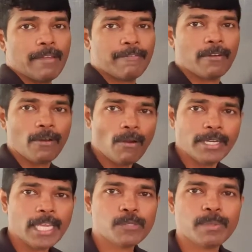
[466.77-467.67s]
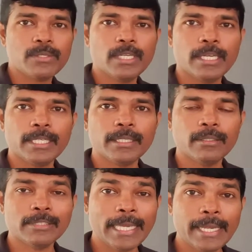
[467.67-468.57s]
If not expressed
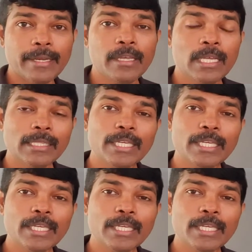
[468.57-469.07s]
in second,